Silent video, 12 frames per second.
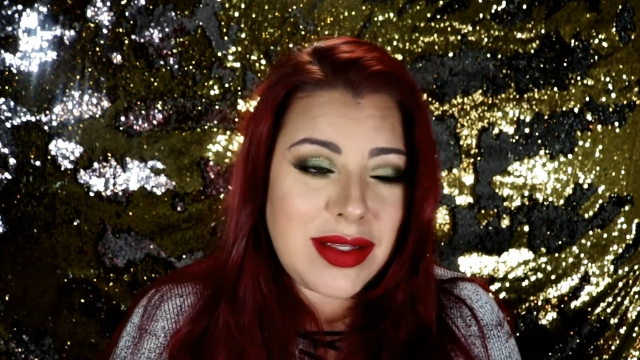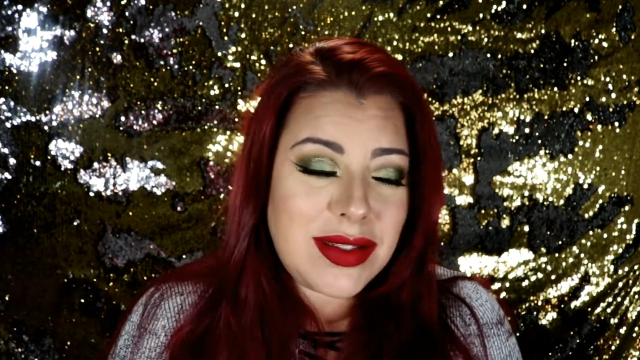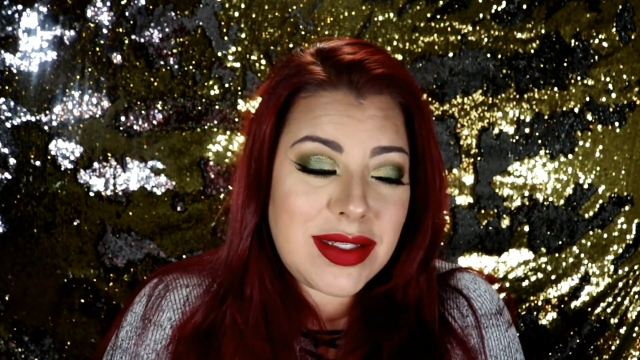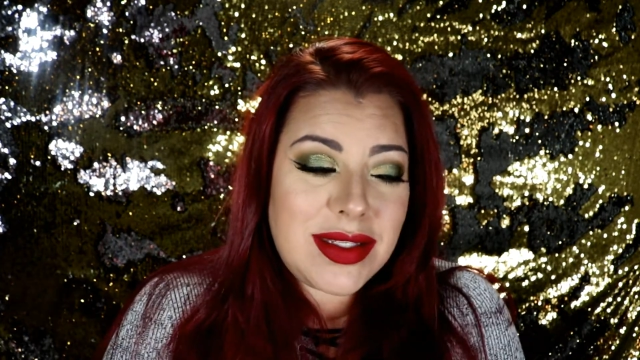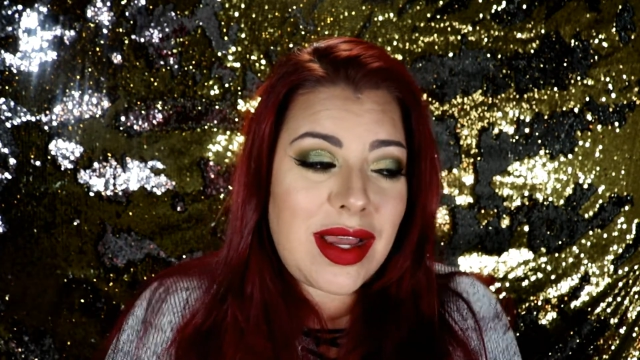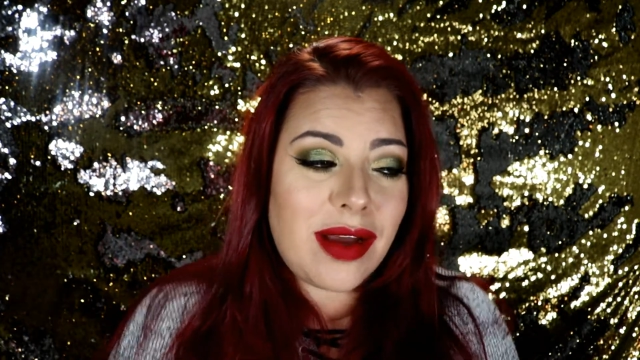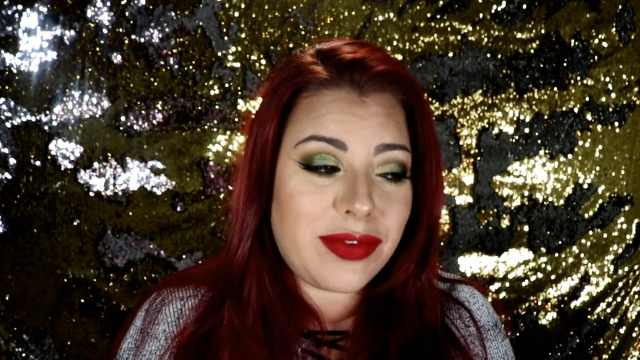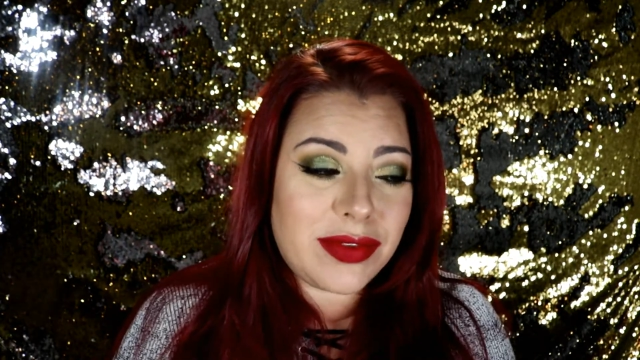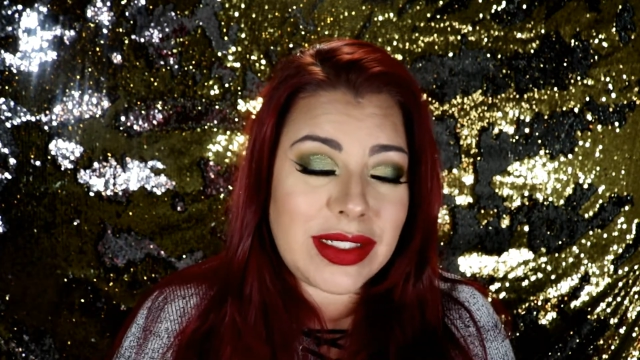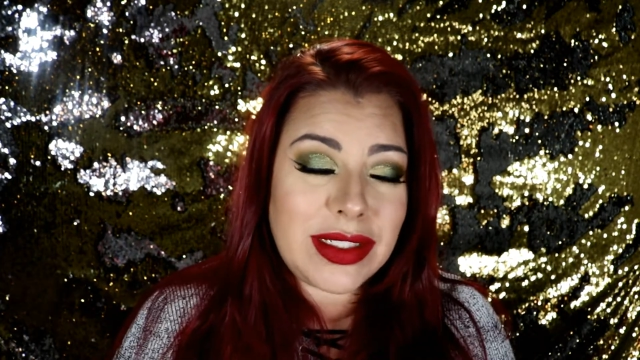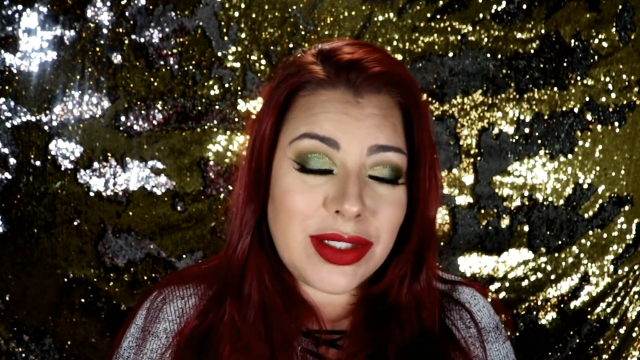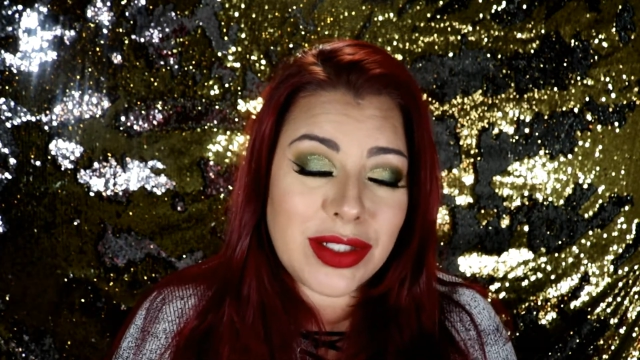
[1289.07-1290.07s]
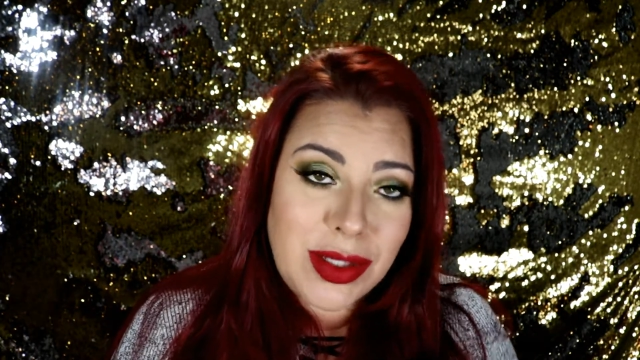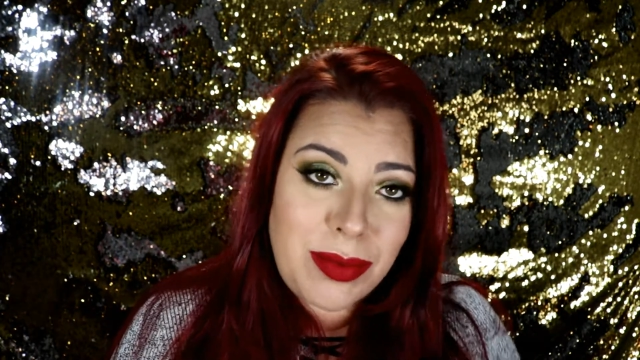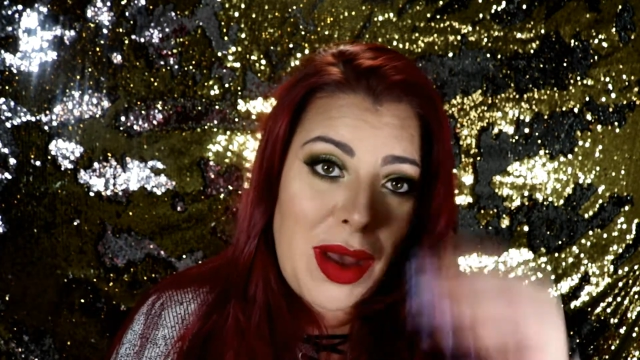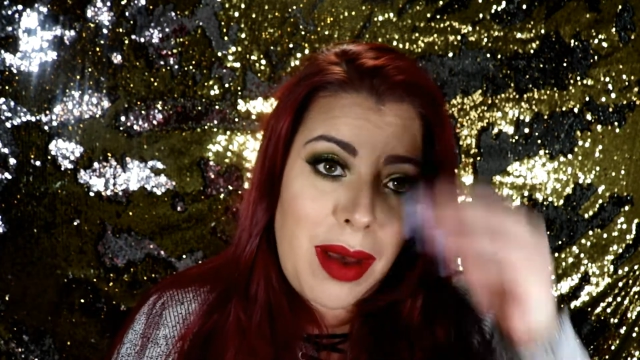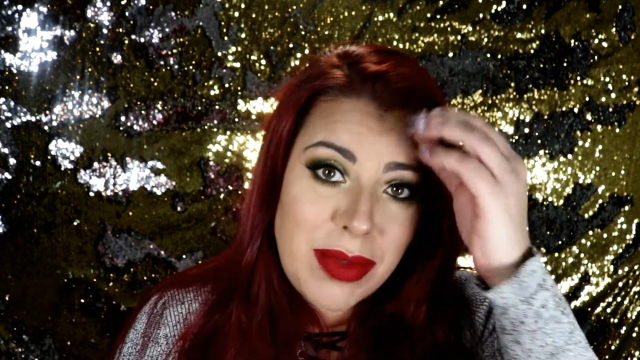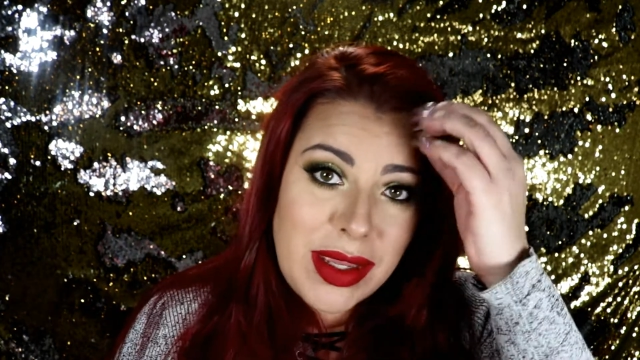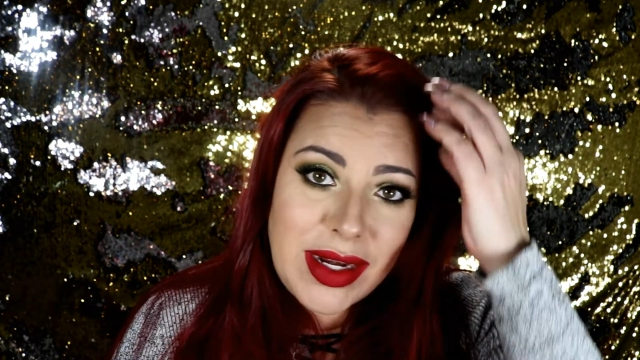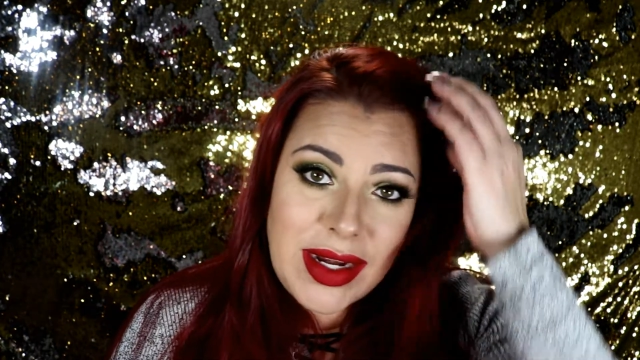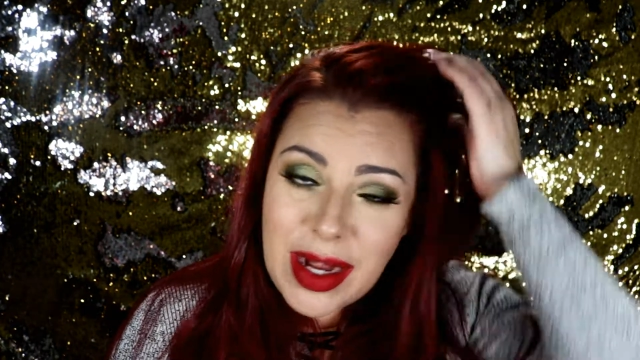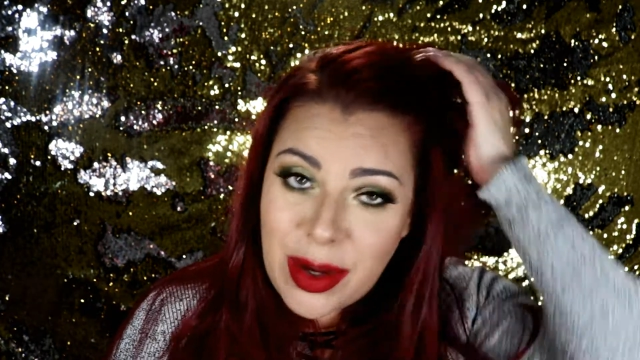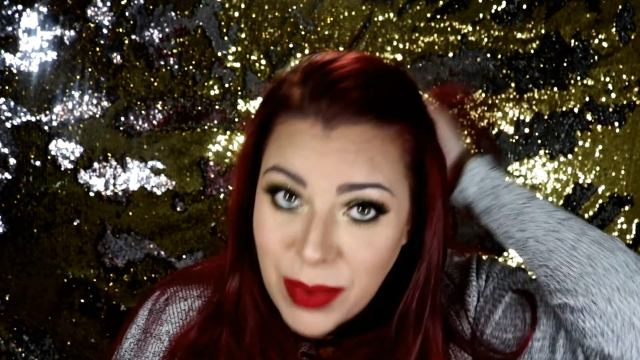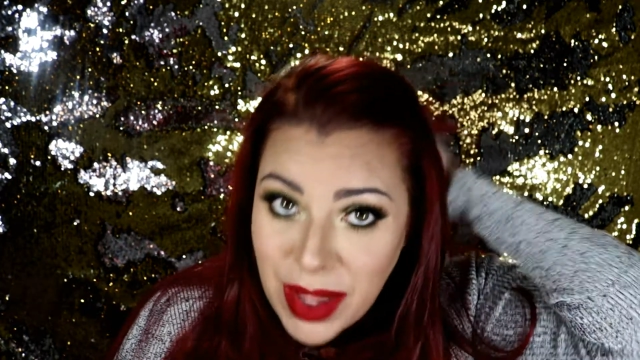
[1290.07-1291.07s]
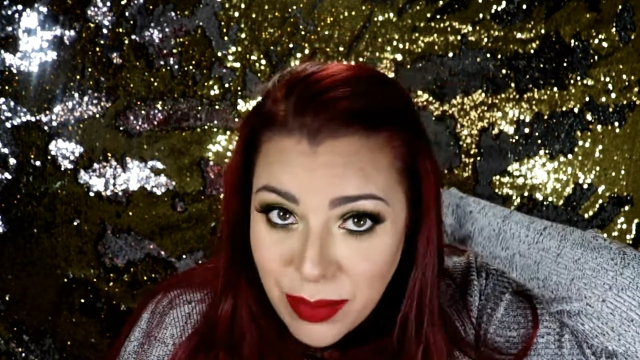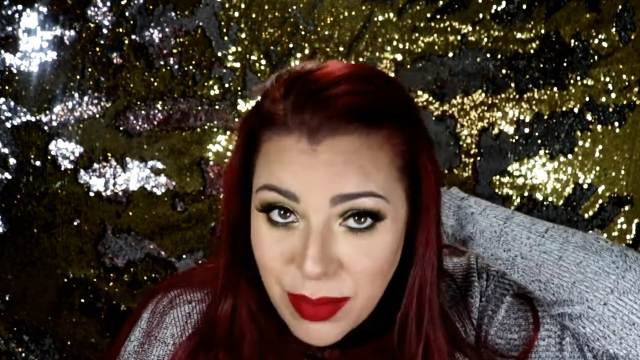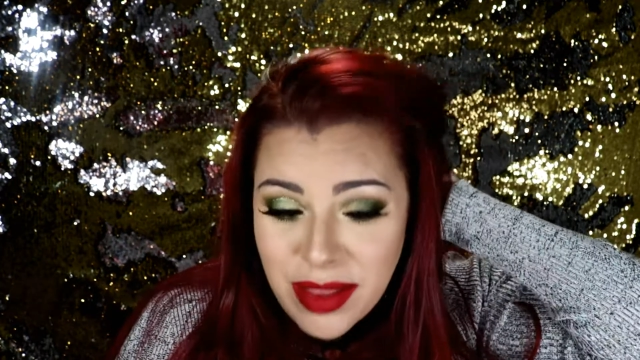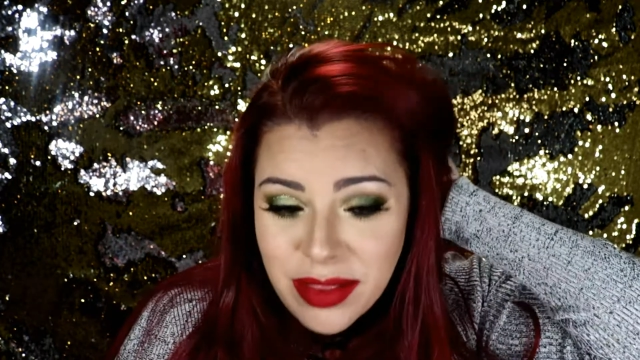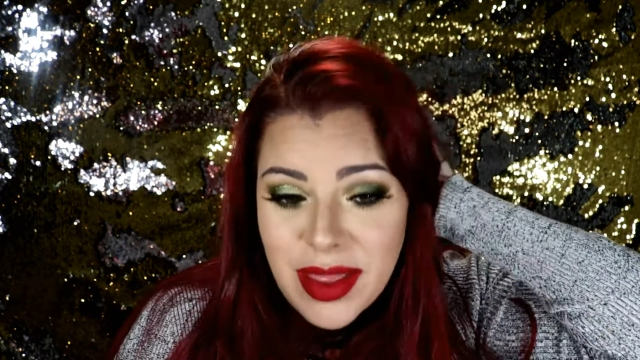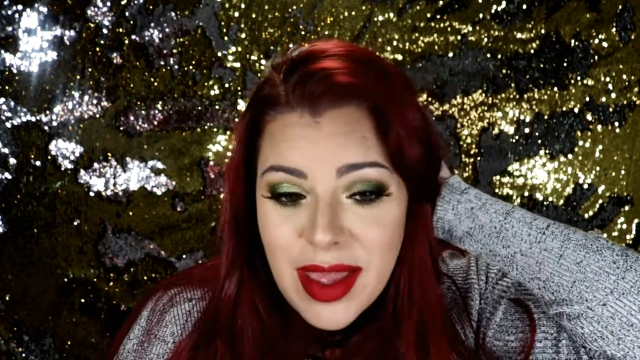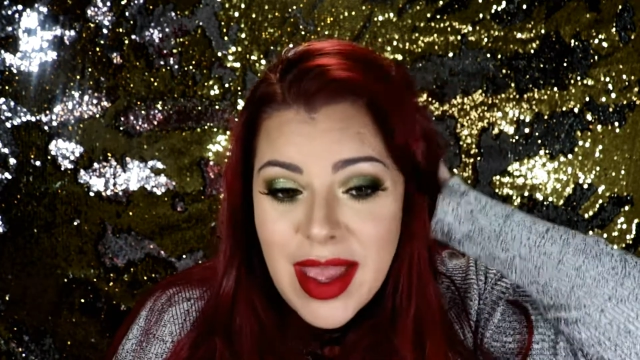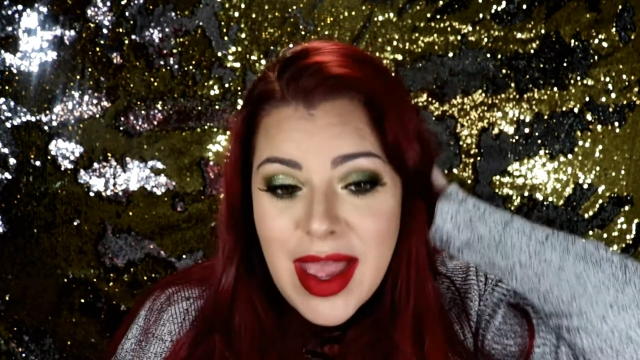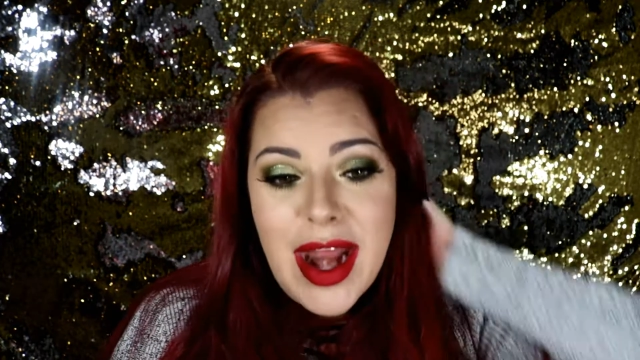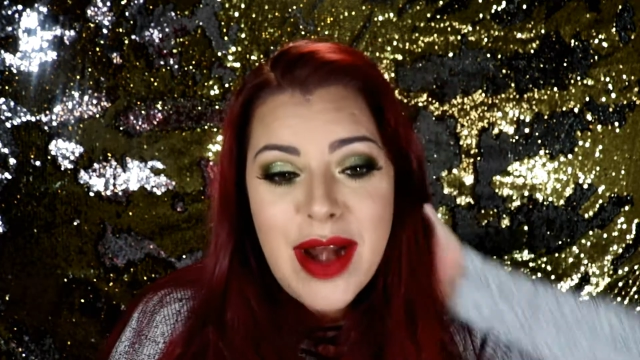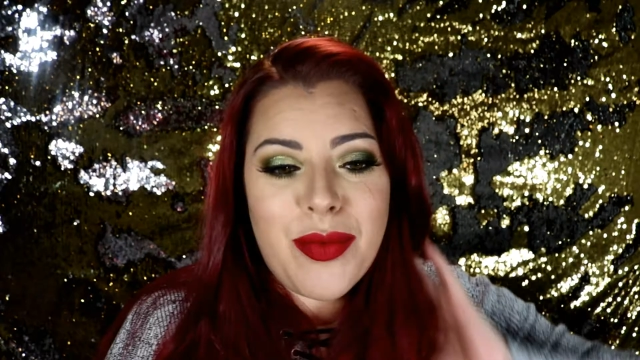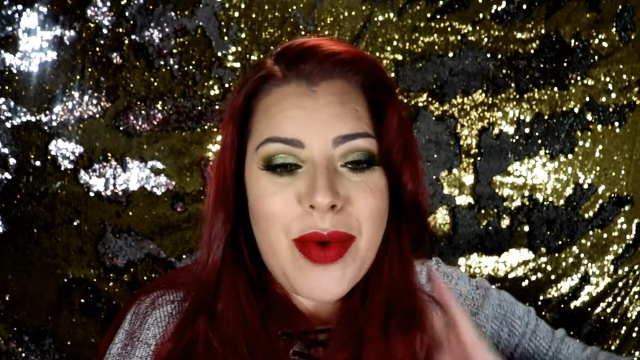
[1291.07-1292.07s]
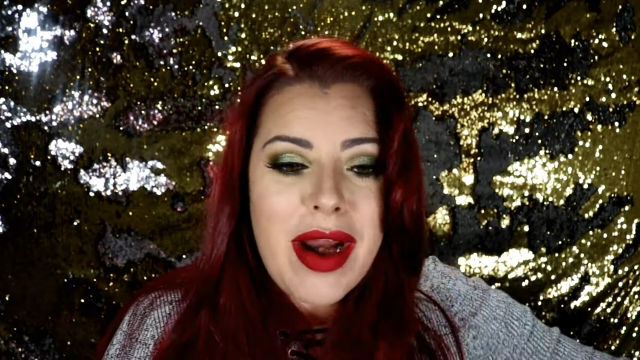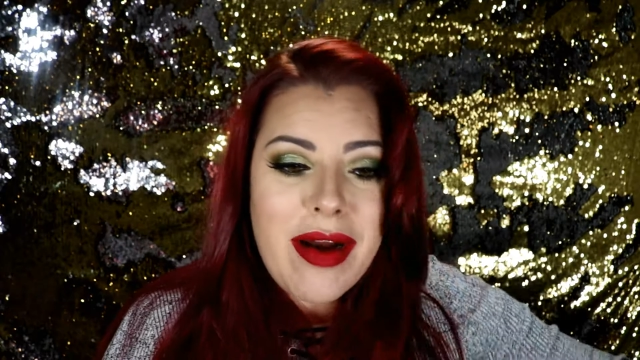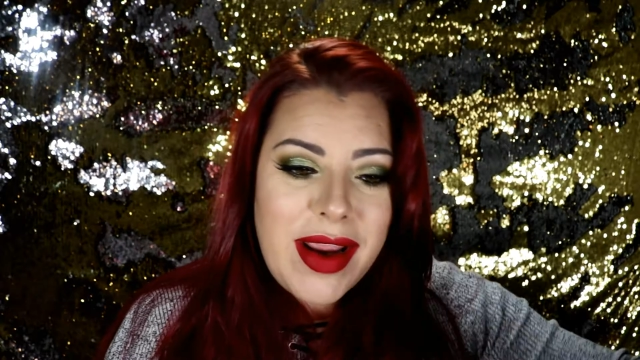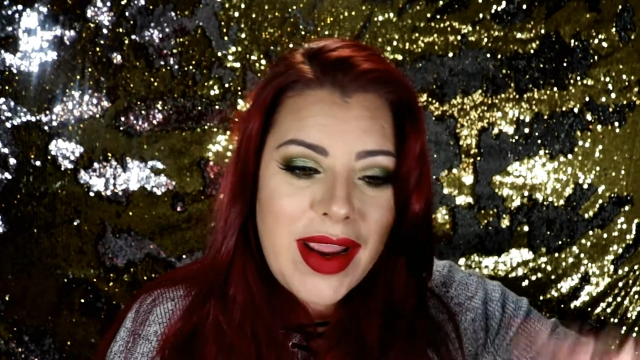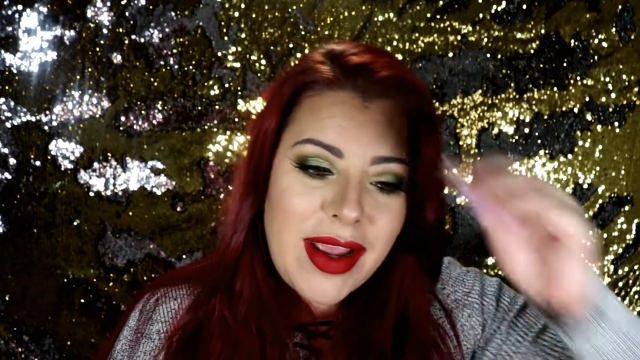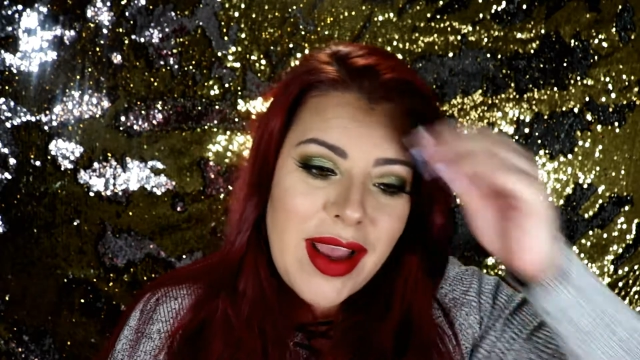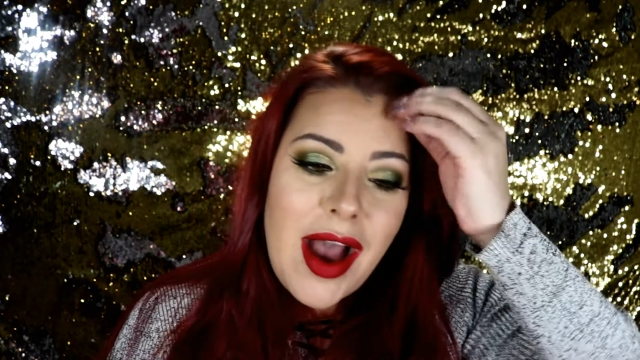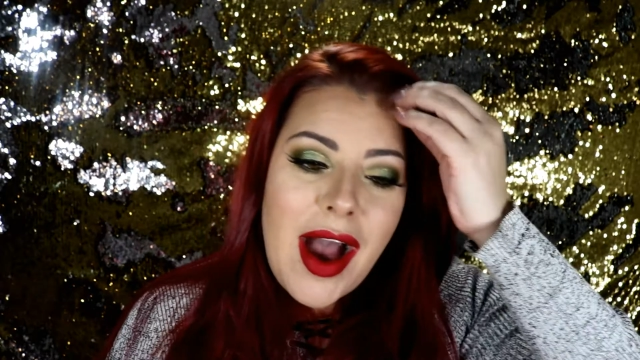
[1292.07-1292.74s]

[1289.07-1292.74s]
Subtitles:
this is definitely a look you probably could get away with and wearing.